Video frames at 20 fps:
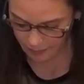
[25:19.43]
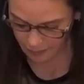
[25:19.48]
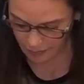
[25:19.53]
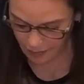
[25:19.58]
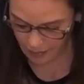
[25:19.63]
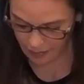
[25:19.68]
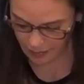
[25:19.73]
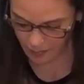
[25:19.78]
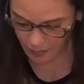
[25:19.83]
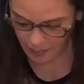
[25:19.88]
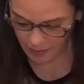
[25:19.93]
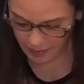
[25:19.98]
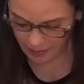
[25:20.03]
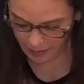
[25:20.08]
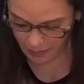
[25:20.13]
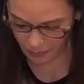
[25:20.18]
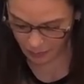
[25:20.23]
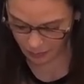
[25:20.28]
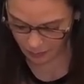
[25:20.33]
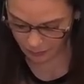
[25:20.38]
just to make
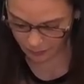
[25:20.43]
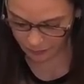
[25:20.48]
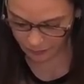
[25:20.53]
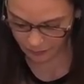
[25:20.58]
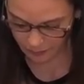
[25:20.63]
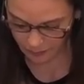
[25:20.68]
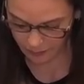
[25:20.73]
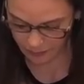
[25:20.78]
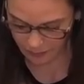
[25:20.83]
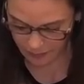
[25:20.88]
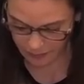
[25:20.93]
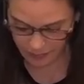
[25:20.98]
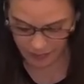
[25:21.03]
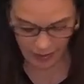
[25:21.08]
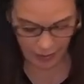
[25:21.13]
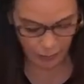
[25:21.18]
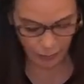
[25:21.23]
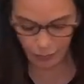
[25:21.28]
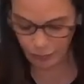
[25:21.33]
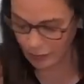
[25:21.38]
it sort of
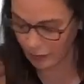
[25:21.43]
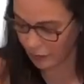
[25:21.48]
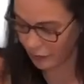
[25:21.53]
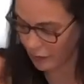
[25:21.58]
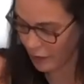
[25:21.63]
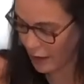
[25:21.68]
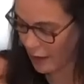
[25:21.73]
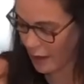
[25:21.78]
decorative.